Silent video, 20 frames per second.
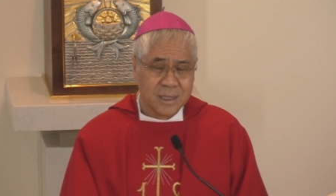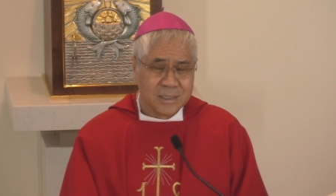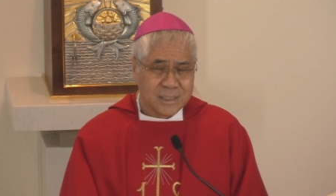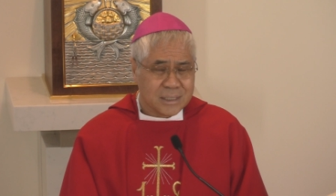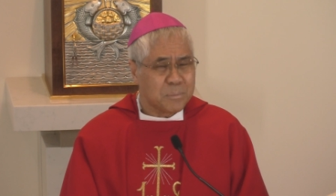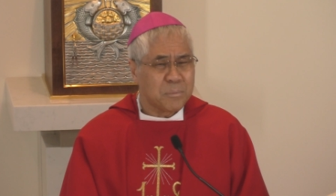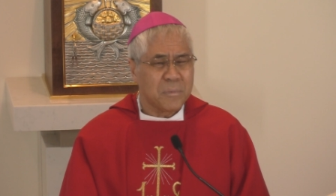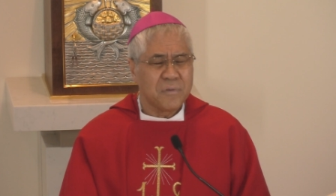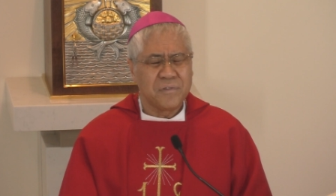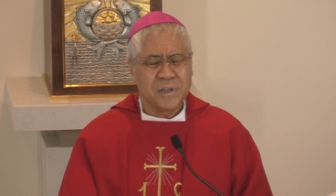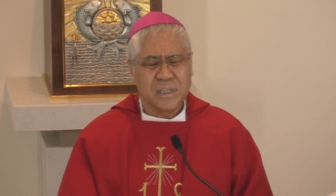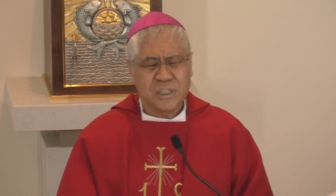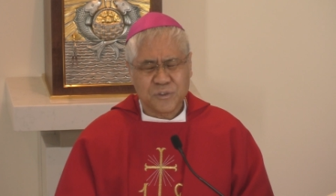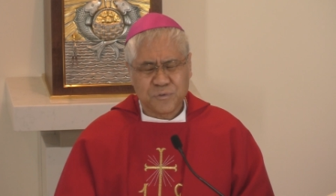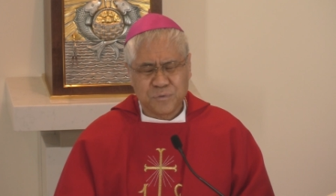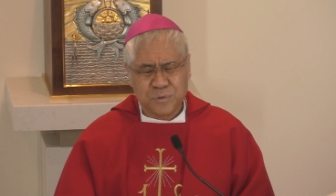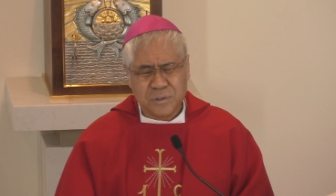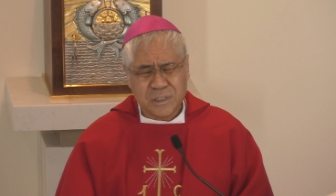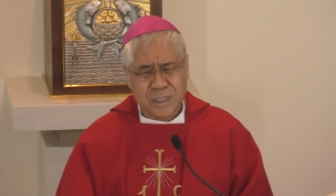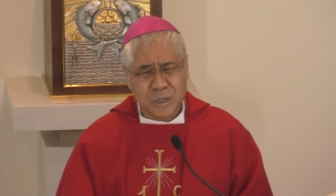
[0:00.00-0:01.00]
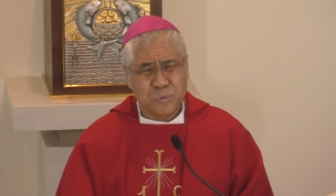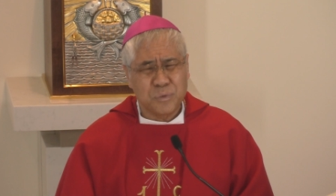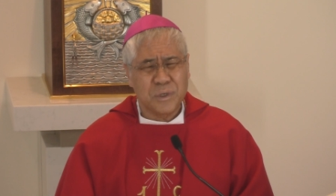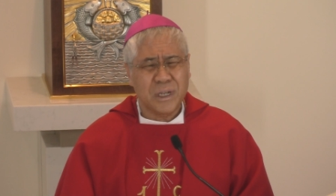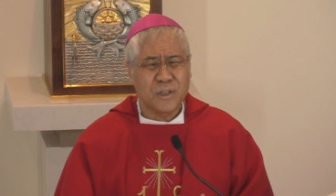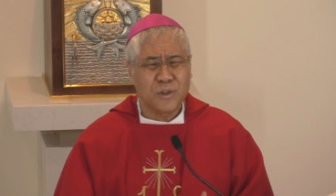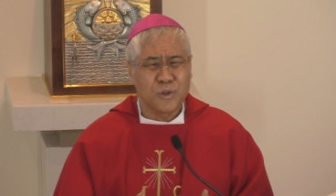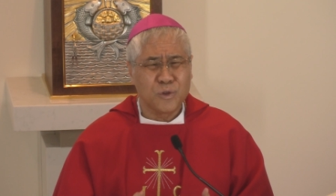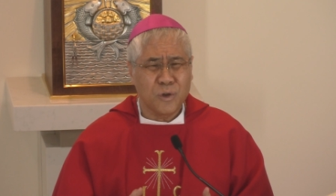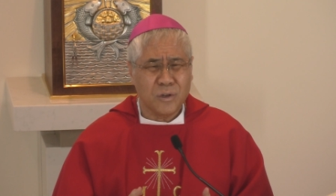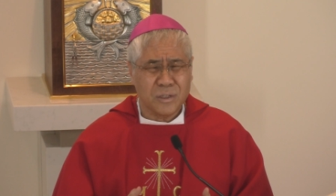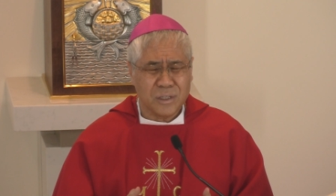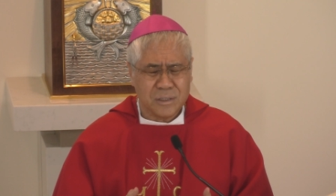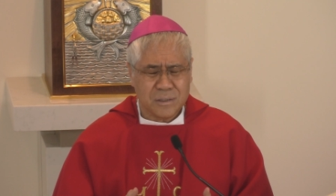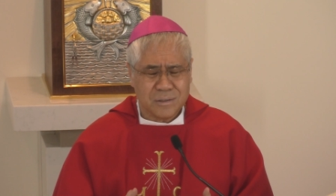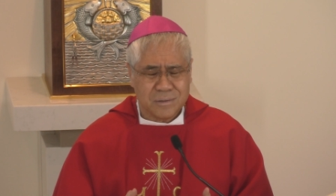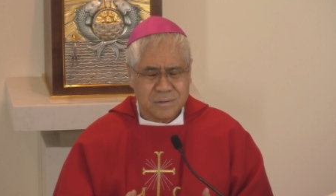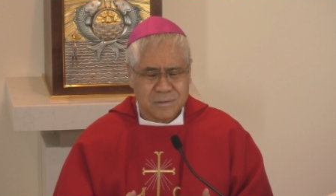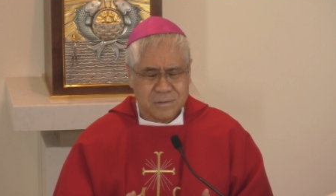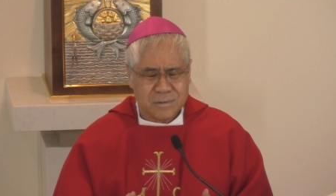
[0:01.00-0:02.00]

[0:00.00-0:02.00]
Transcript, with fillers: Some of us feel that we are not